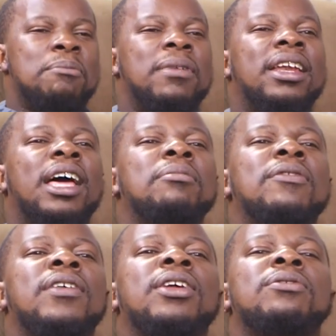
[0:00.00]
Men can
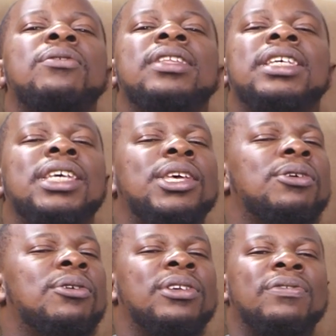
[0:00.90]
be very good
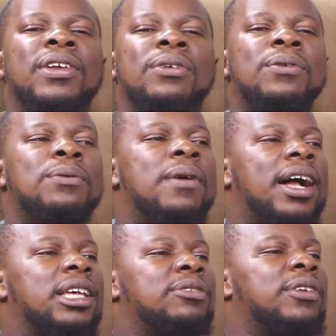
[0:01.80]
CEOs, very good
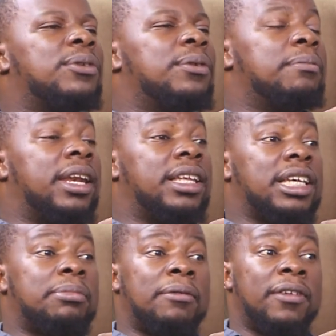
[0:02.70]
workers, very good
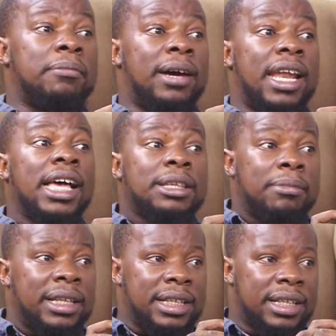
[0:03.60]
managers, but very bad
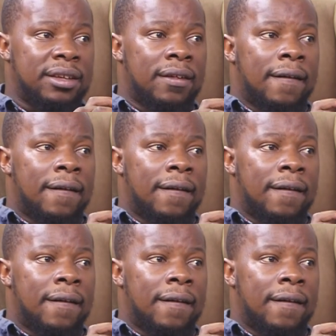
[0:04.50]
husbands.